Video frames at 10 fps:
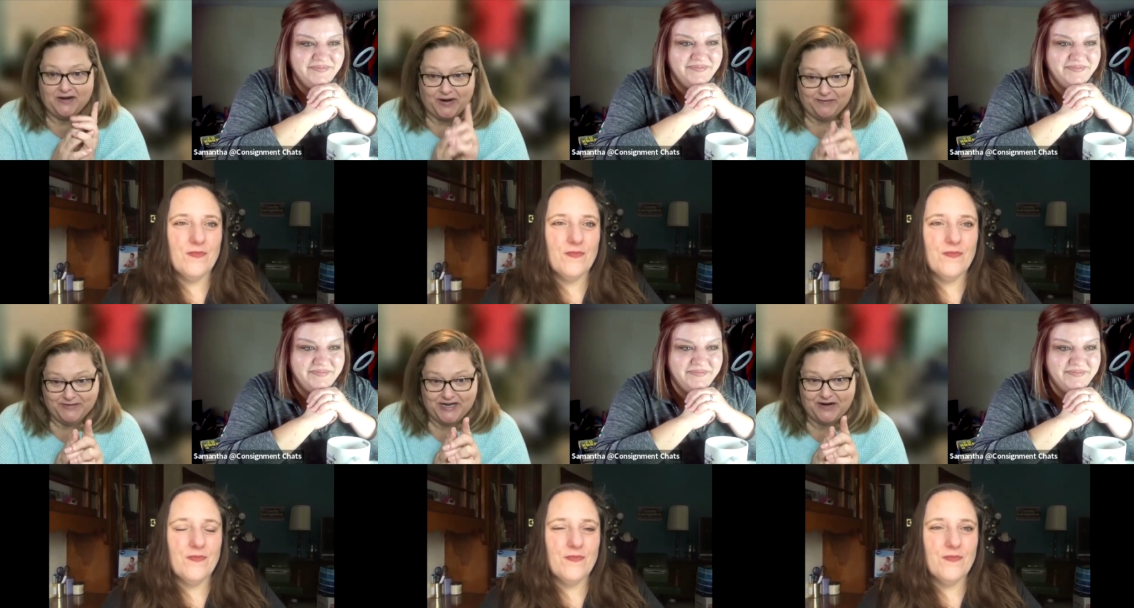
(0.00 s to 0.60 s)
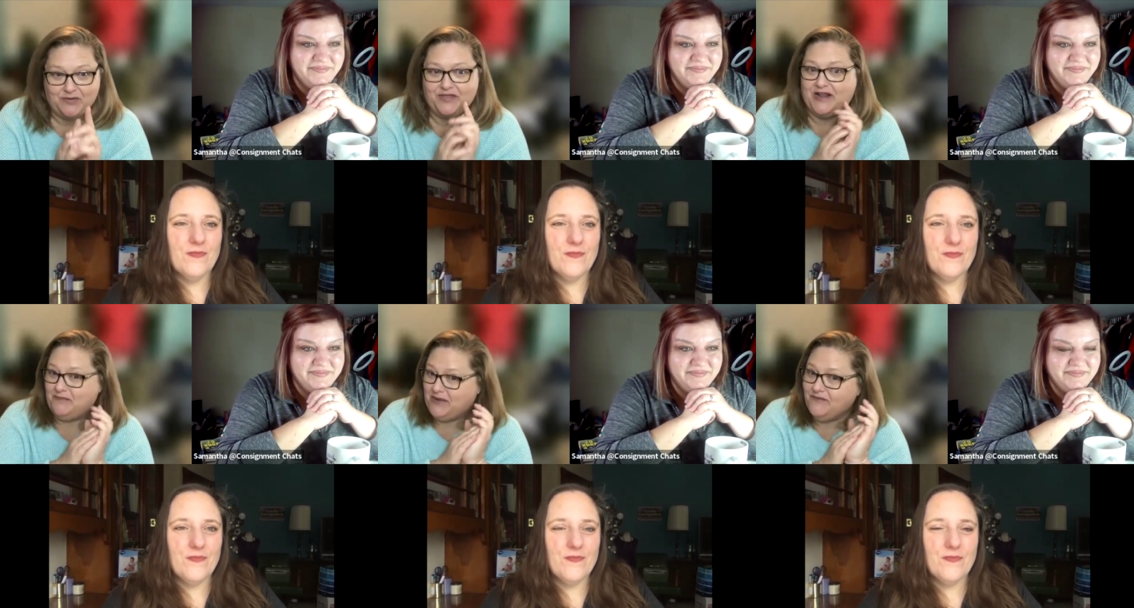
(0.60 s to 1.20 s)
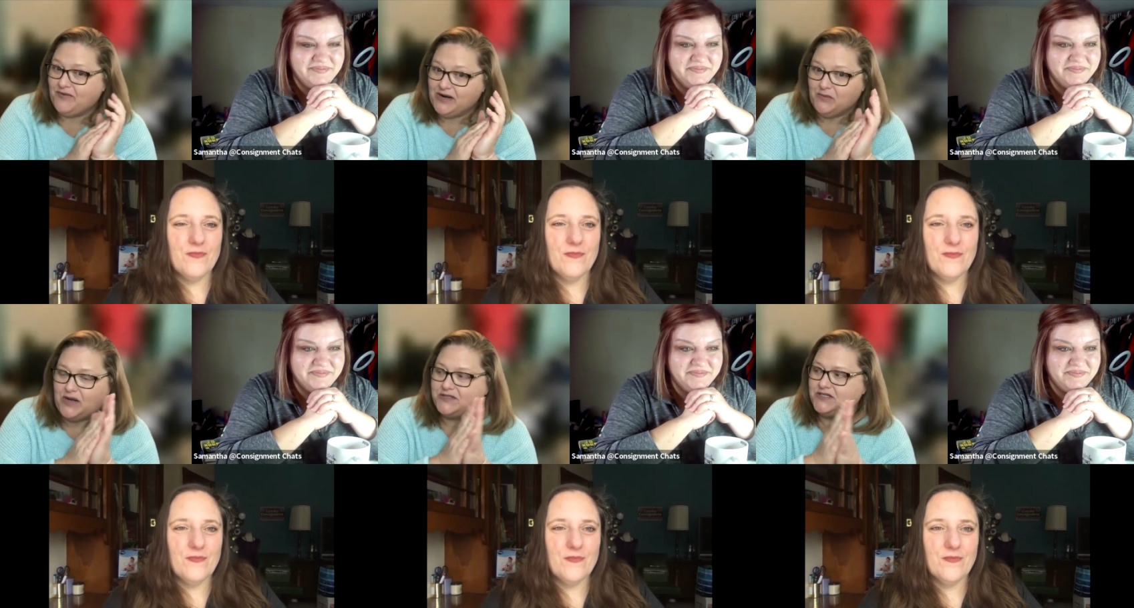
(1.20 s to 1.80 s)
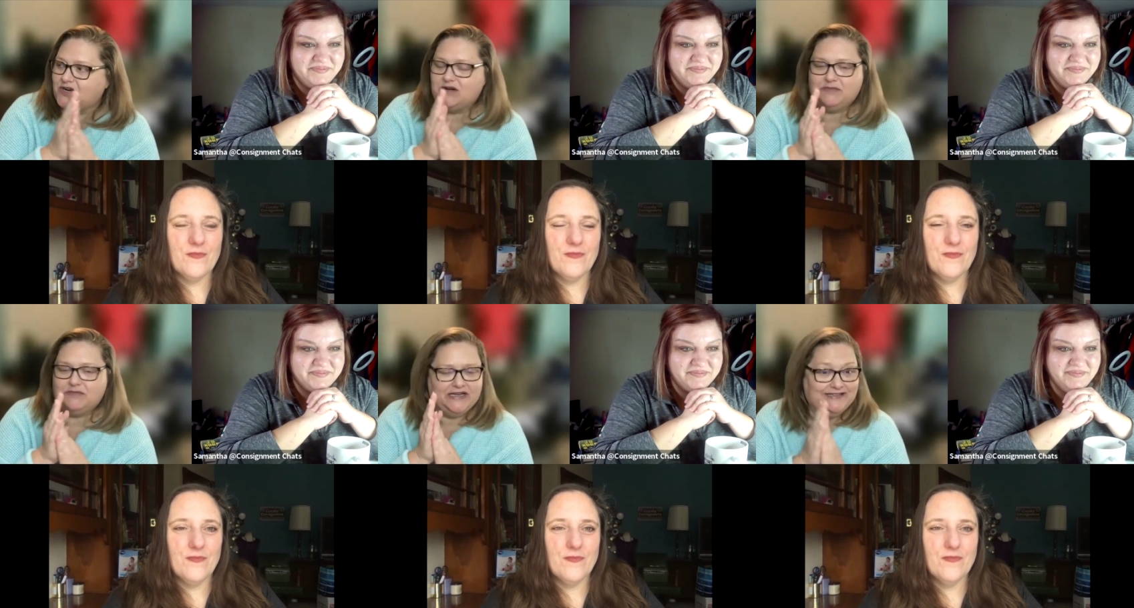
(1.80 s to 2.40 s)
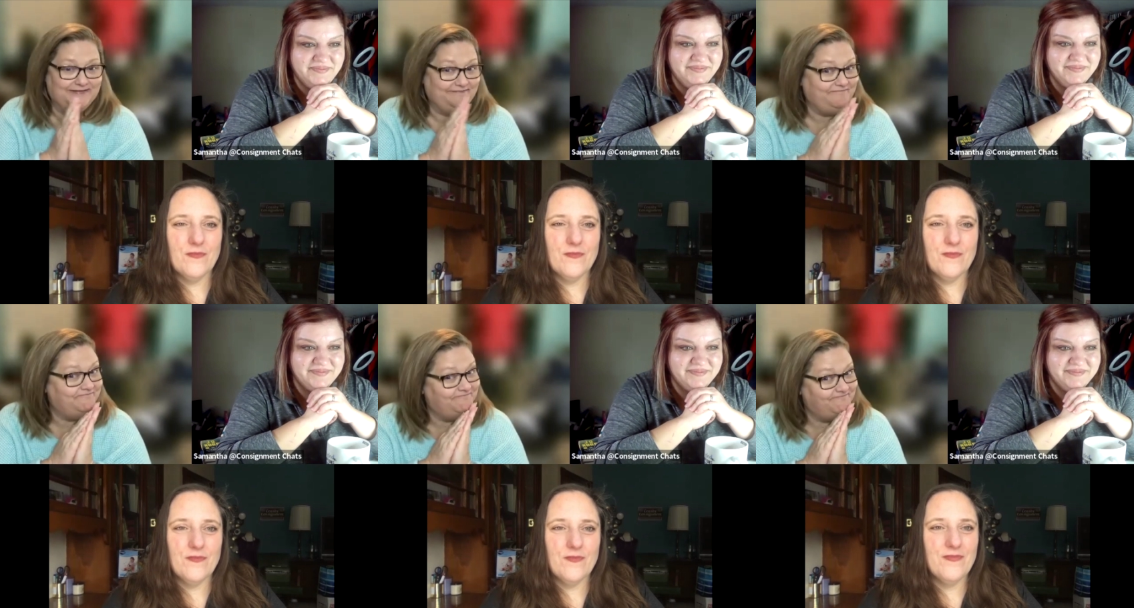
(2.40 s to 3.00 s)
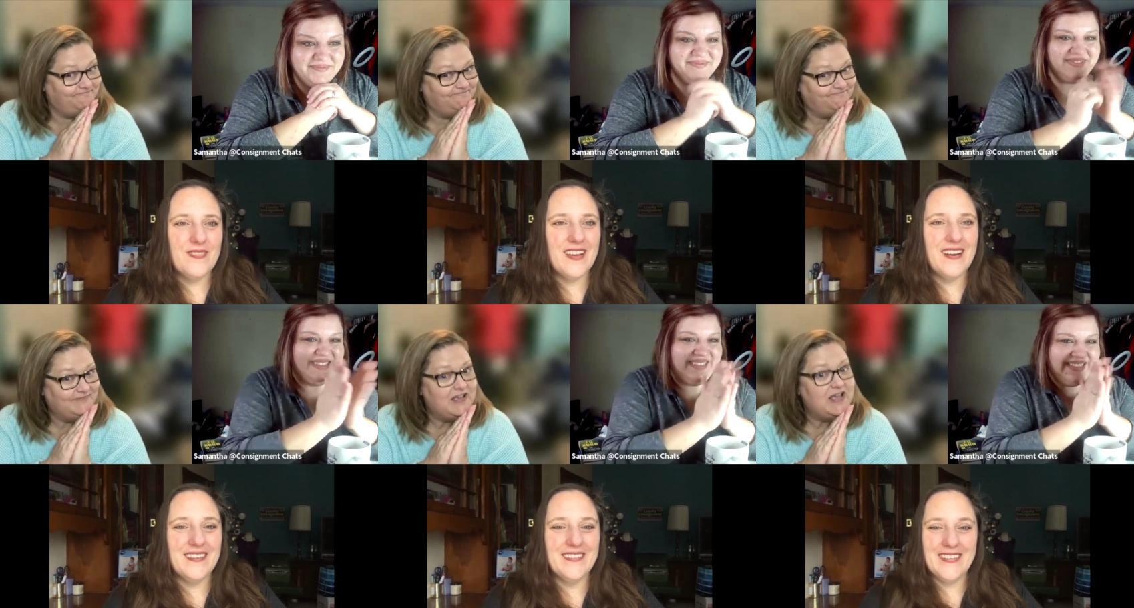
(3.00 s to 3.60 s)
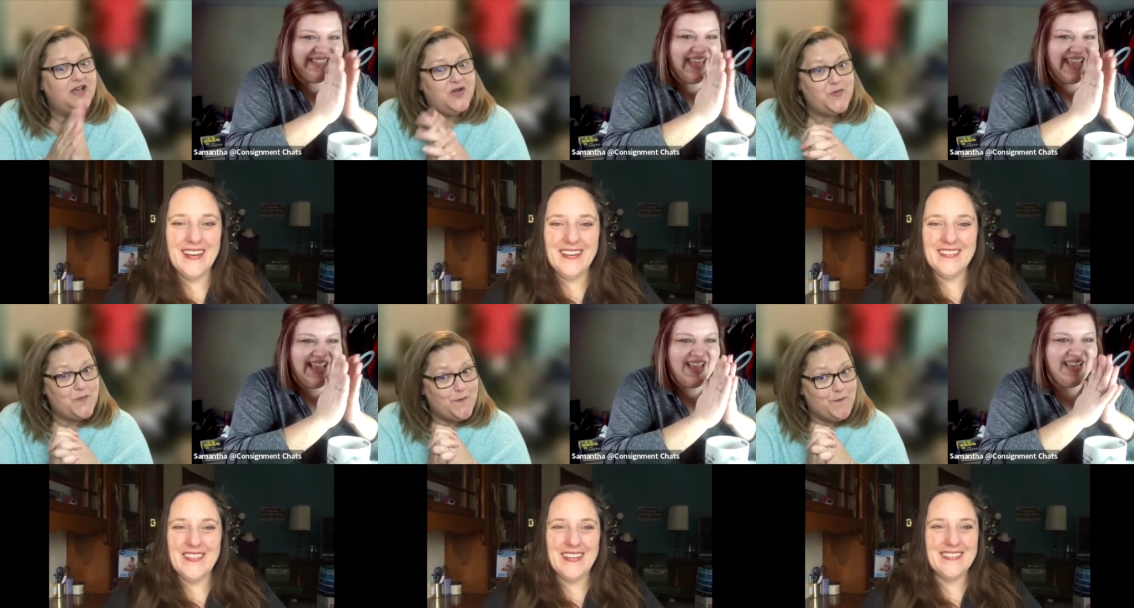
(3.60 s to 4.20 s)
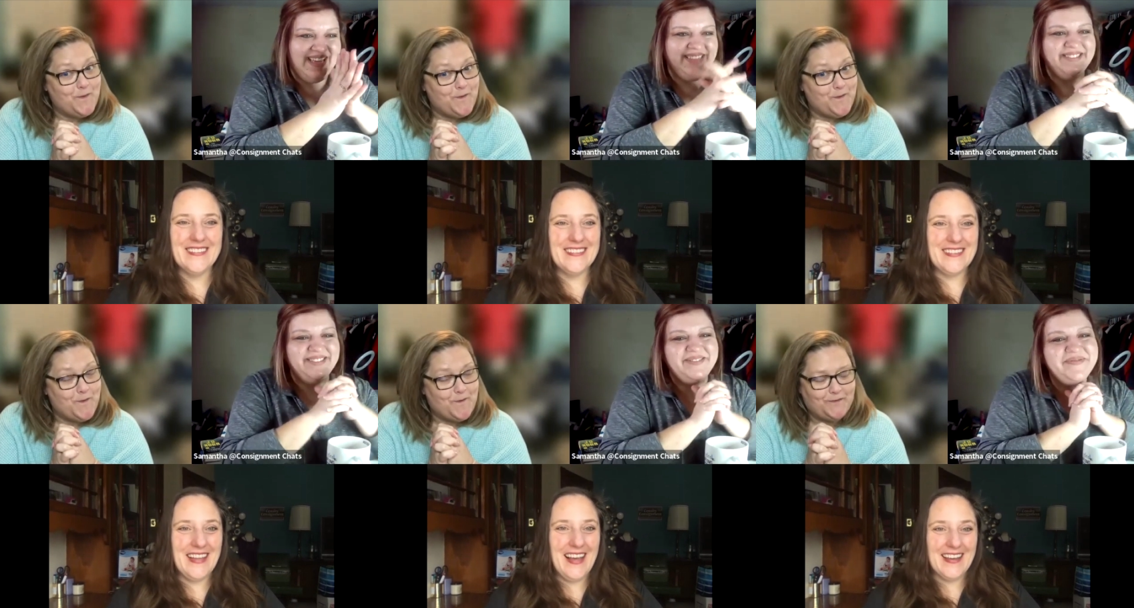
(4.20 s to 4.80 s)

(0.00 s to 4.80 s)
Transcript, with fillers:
Speaker 1: And when I'm done with it, I might very well start a bucket. All right. Yay. Well, good luck.